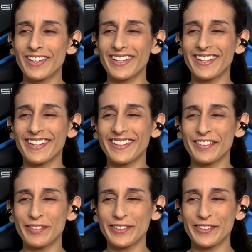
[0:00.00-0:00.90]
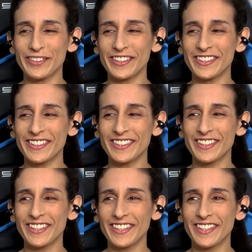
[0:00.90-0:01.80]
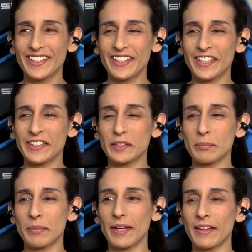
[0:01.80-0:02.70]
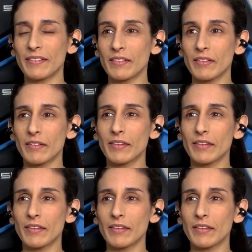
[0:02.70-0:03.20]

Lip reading: Of course, he has a bat.